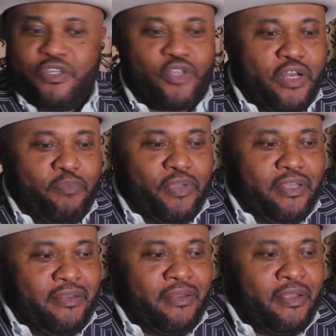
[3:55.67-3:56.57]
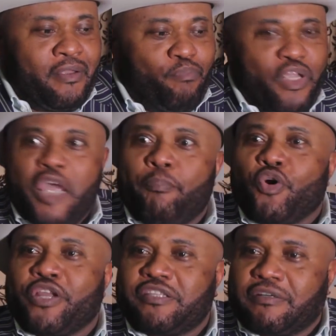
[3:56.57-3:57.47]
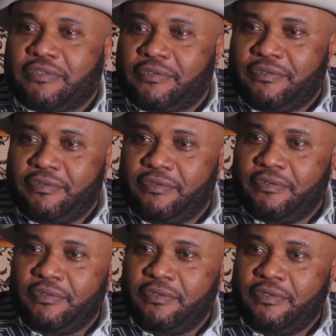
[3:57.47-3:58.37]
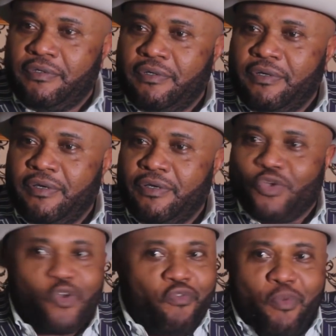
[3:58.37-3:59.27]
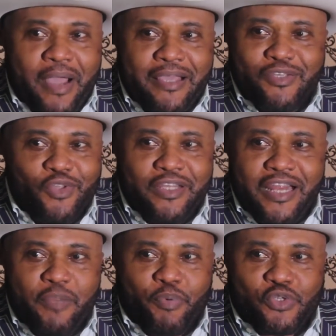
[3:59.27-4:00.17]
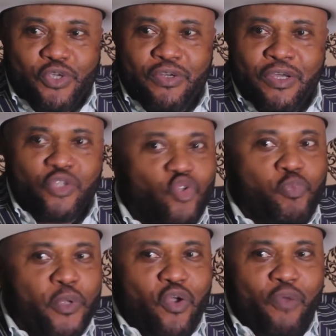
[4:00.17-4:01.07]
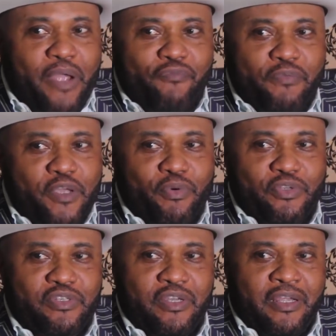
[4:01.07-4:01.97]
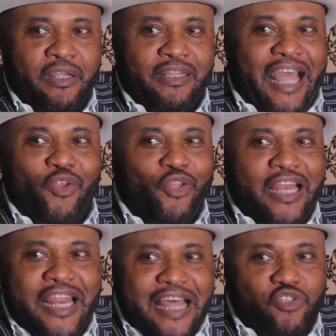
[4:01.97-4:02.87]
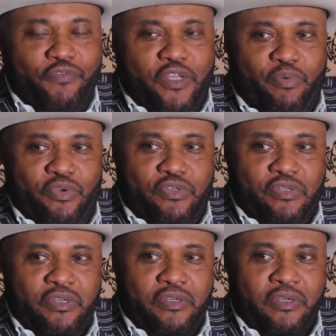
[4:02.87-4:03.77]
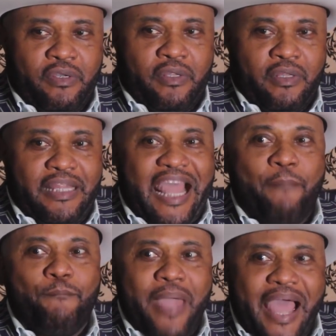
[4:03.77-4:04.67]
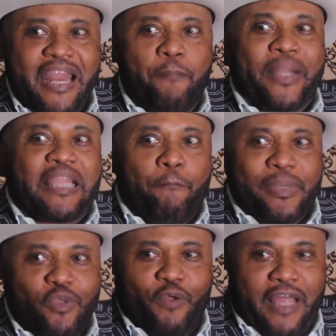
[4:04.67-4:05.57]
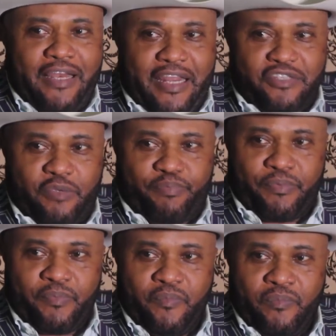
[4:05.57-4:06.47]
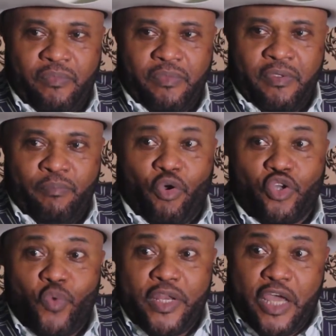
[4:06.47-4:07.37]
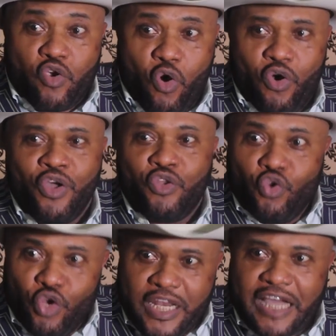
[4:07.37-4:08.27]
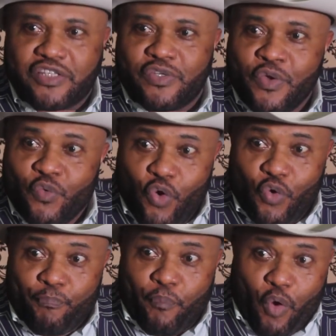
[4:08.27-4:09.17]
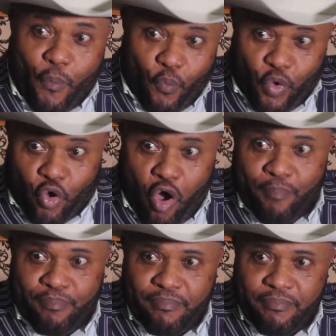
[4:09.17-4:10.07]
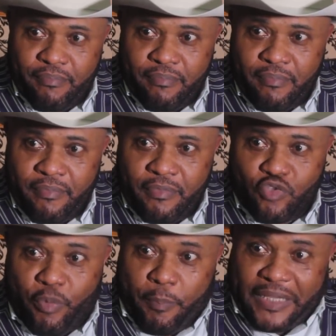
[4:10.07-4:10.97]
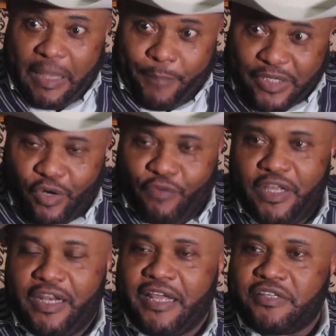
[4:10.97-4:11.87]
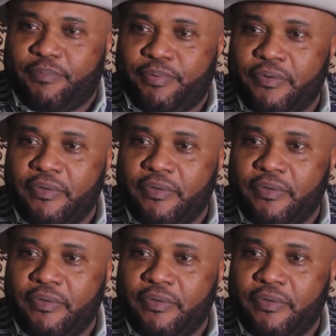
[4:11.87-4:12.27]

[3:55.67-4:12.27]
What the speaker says: It's only being hypocritical. So Governor Umahi is not in any position to speak on behalf of the Igbos. They are not the leaders of the Igbos. They are merely part and parcel of that leadership. Because when they go, new leaders will come to be part and parcel of the leadership.